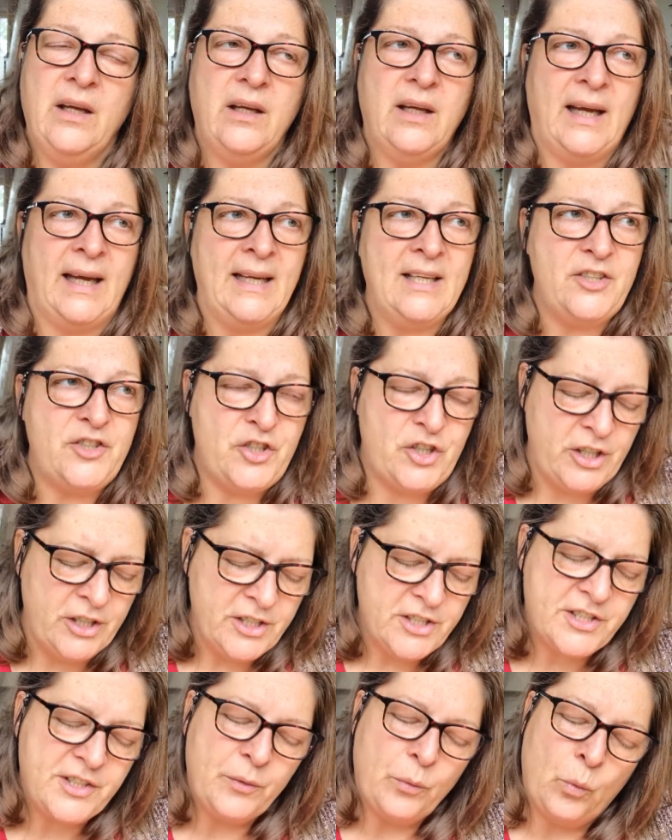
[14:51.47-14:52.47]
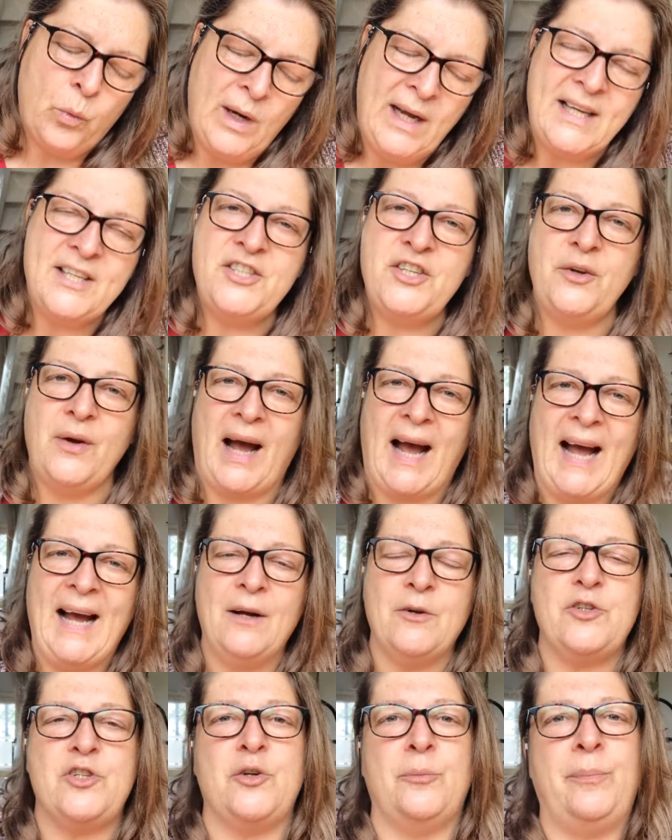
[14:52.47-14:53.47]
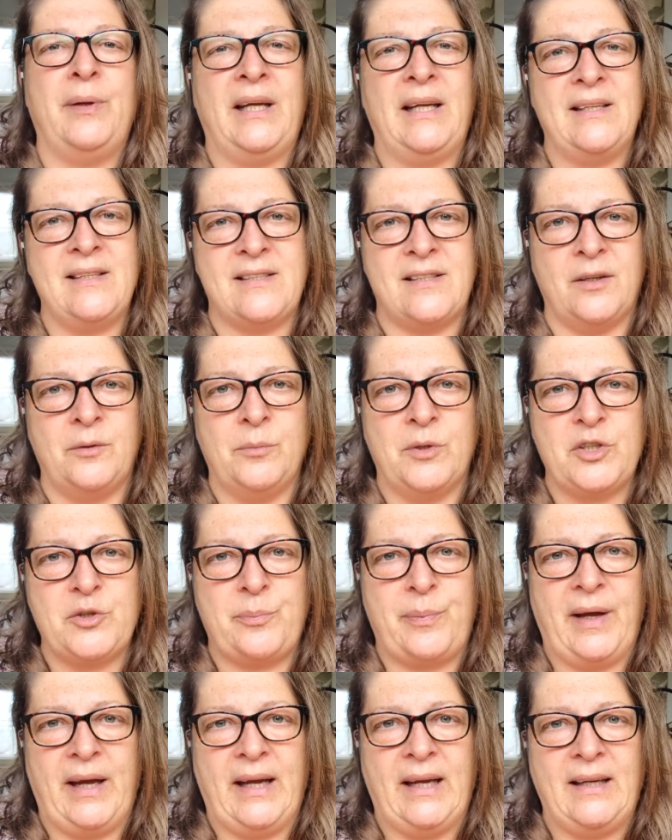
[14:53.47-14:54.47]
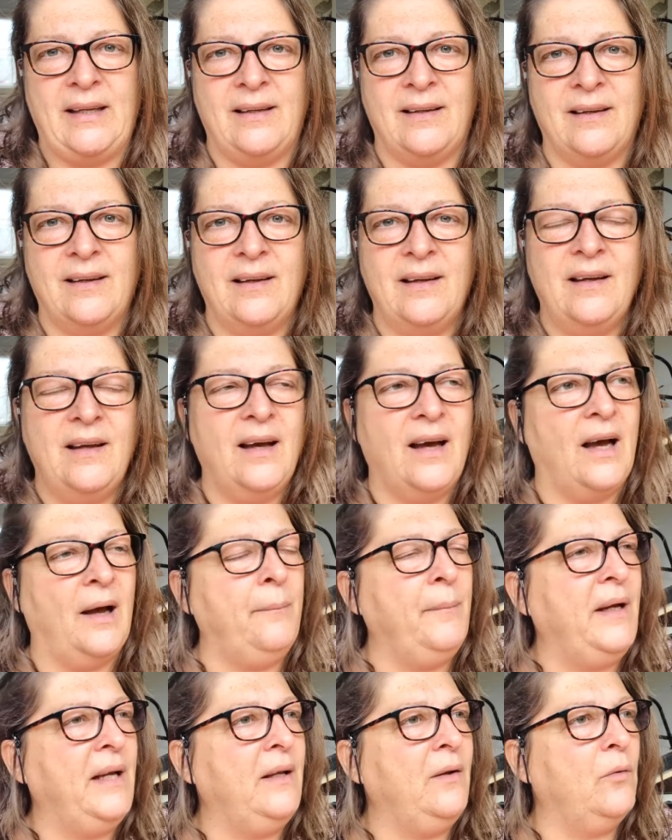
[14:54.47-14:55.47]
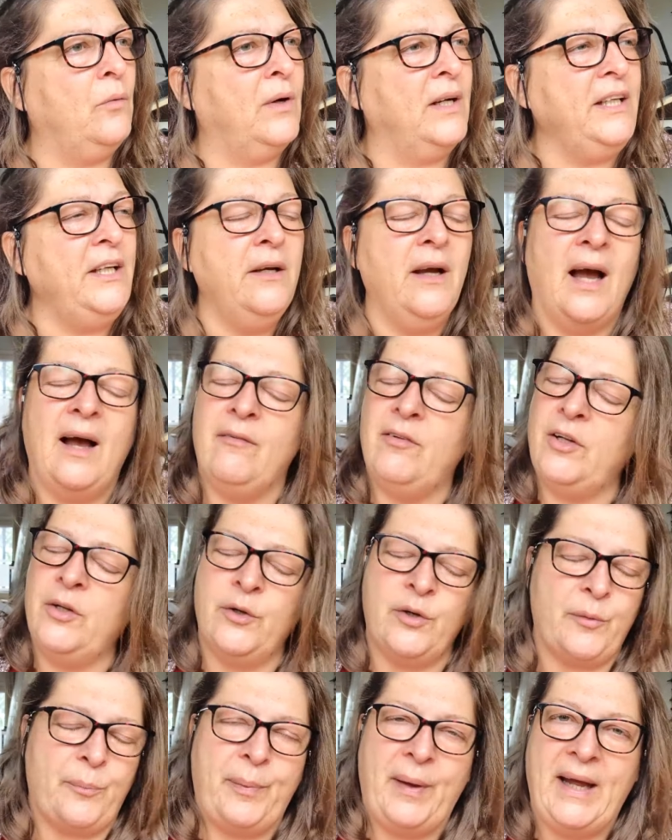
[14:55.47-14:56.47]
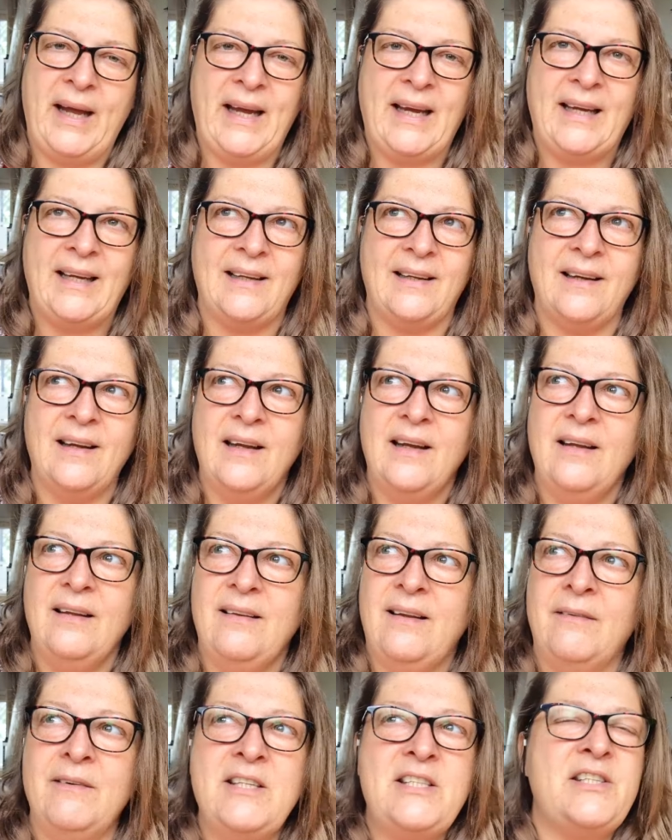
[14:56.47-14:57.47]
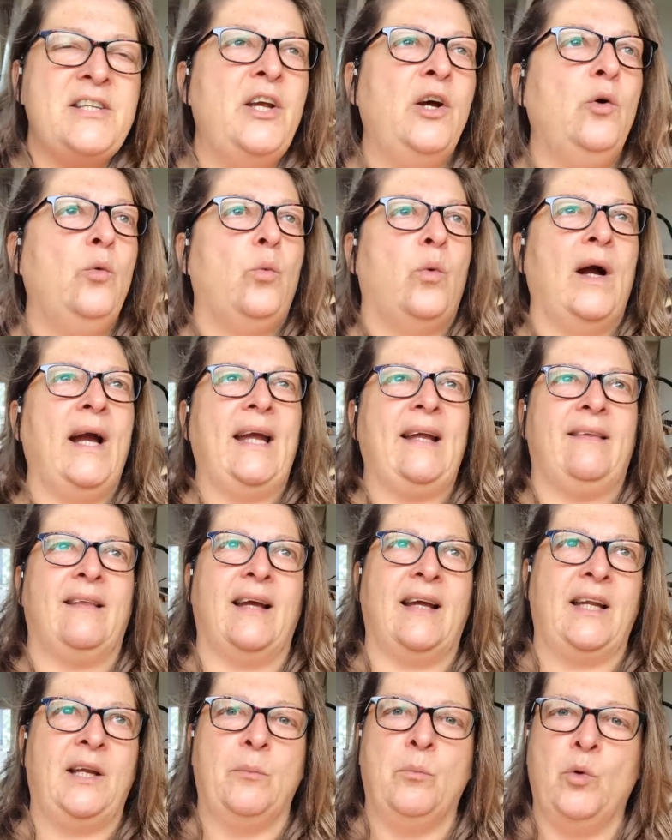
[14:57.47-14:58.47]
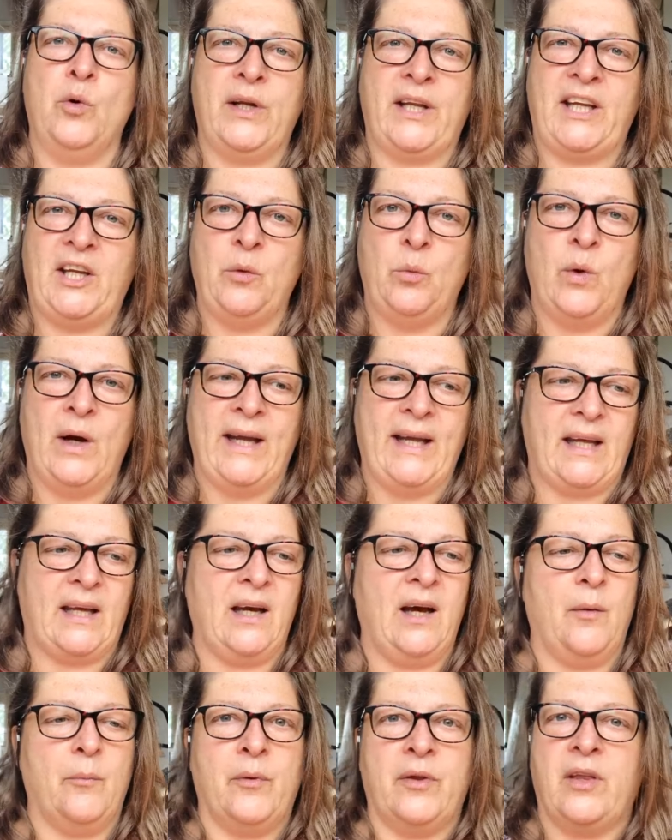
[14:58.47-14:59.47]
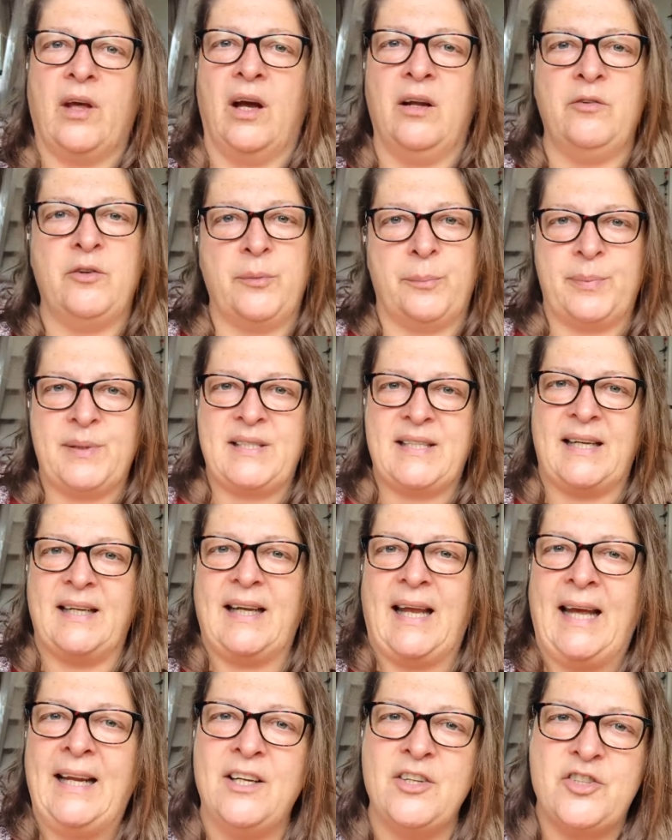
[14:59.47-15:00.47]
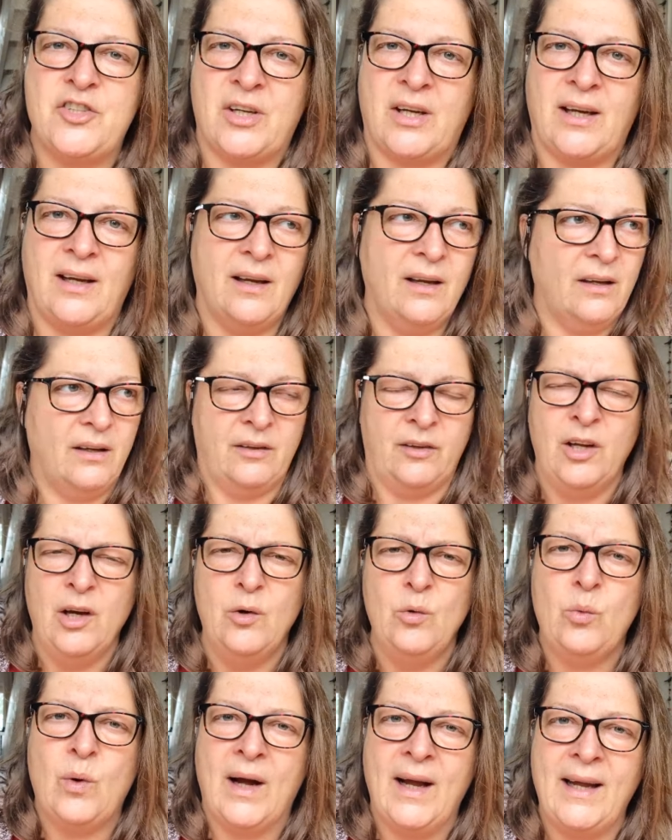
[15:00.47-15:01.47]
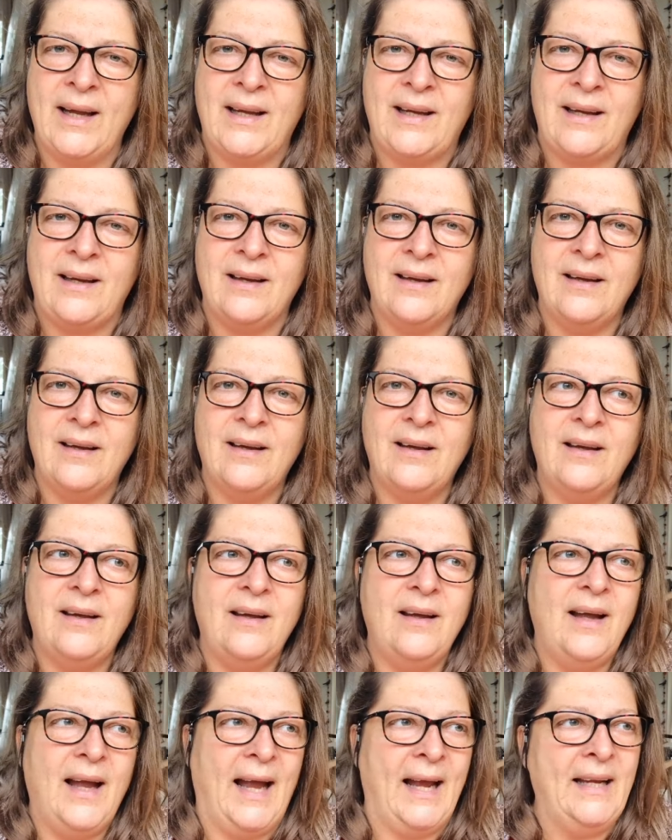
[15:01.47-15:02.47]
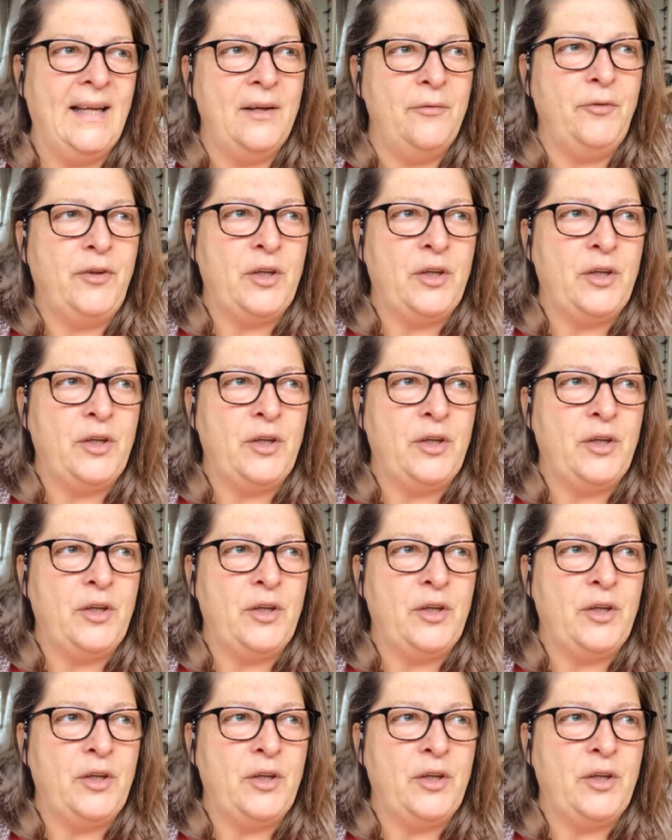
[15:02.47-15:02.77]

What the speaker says: It just wears you out to be in so much pain. I mean, when you have a lot of pain, there is no way that in the morning you wake up with 100% energy. No way. And if